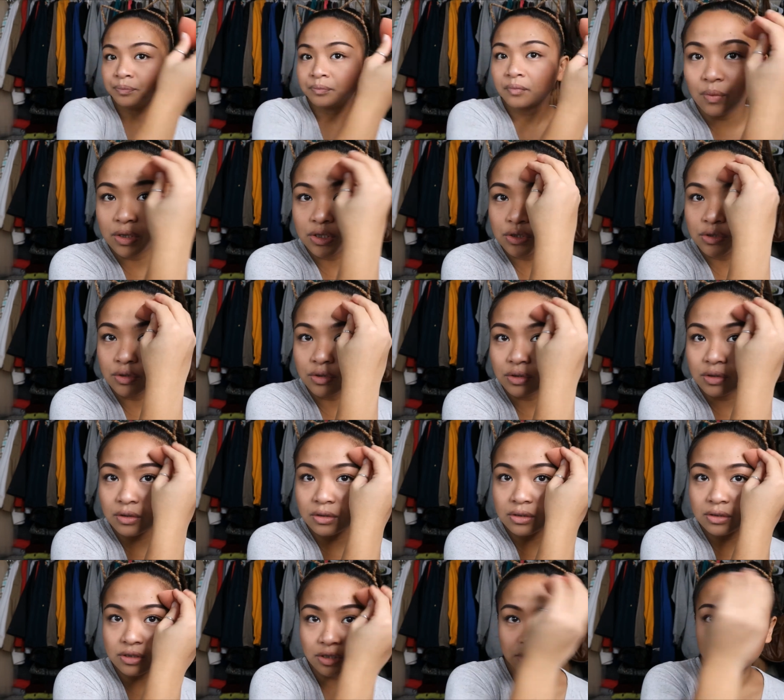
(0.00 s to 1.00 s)
I went
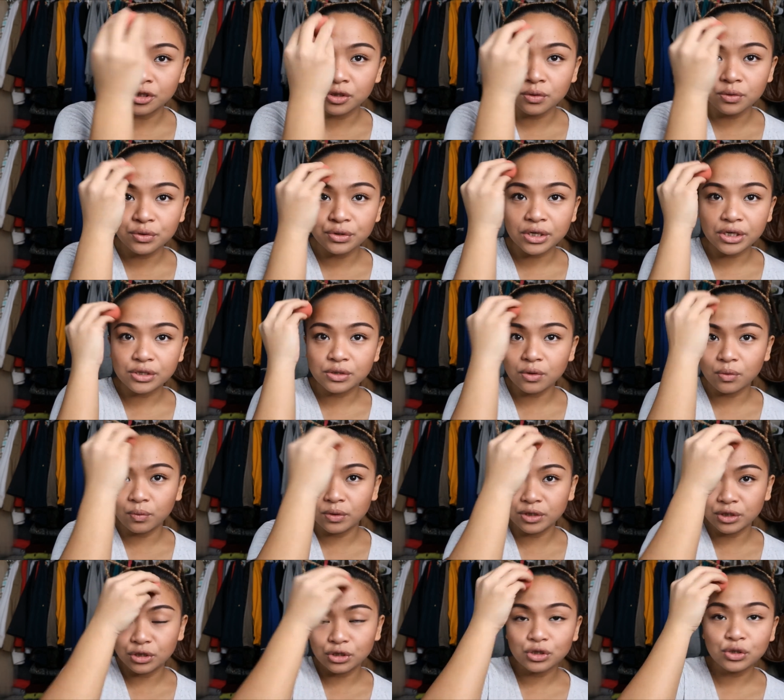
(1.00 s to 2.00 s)
during a Tuesday, so it
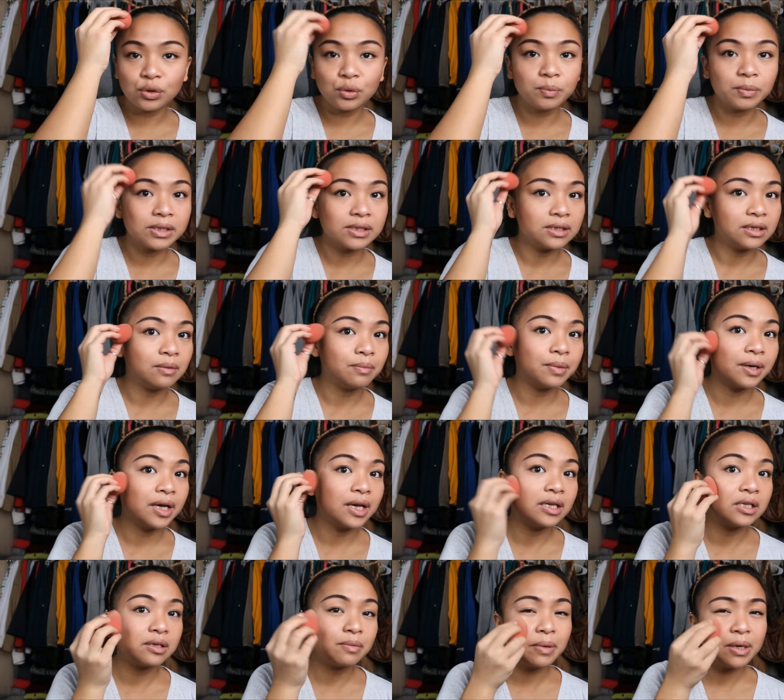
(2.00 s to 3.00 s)
wasn't too busy,
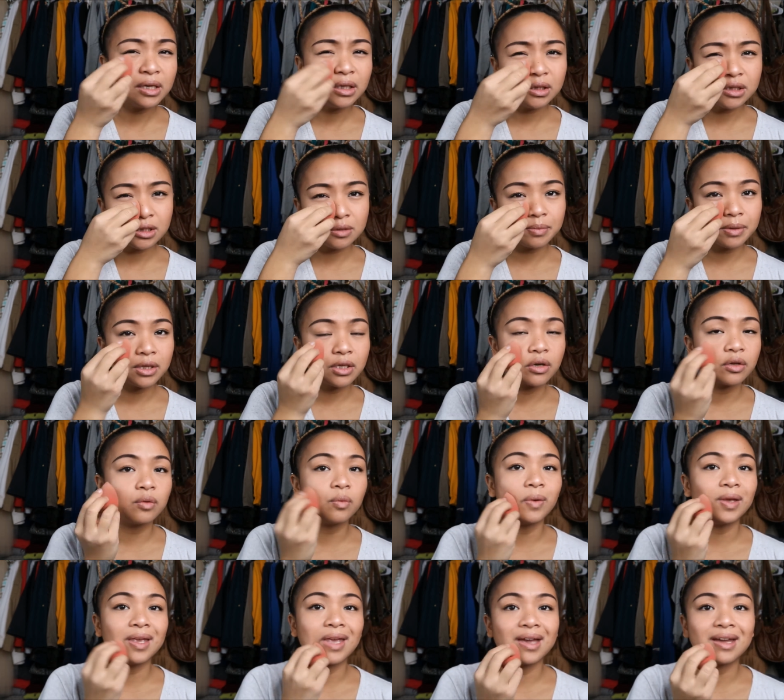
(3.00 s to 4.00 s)
but apparently she's been there on the
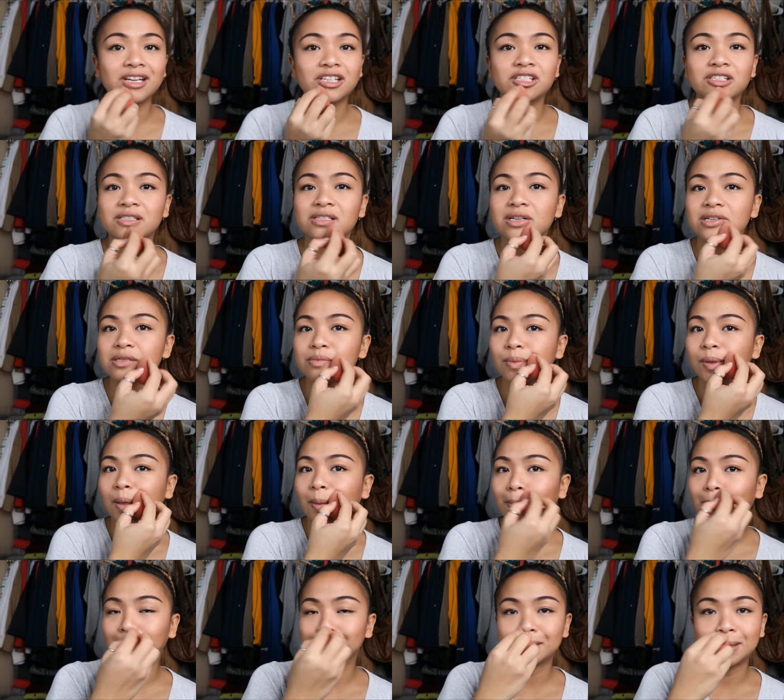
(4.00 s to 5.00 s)
weekend, and she said it's
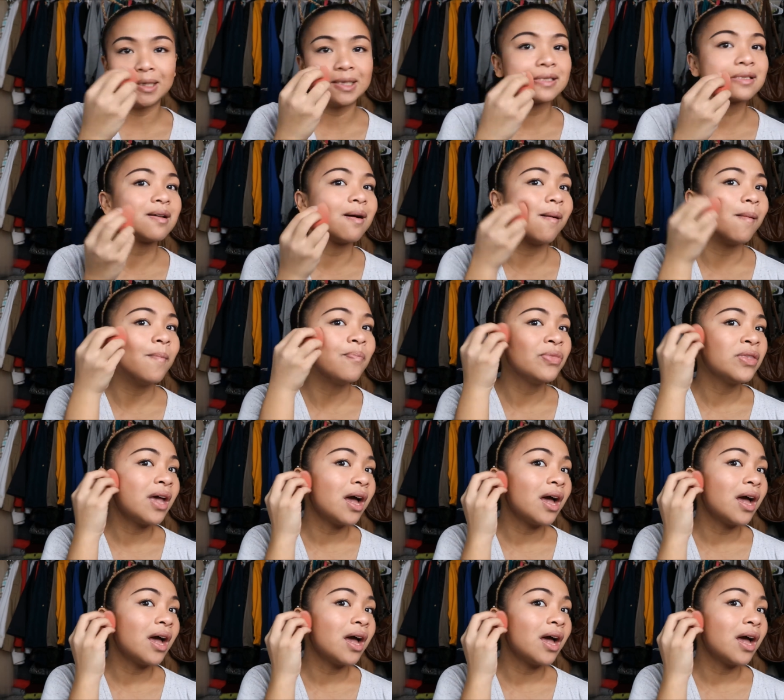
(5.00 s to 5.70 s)
pretty busy, so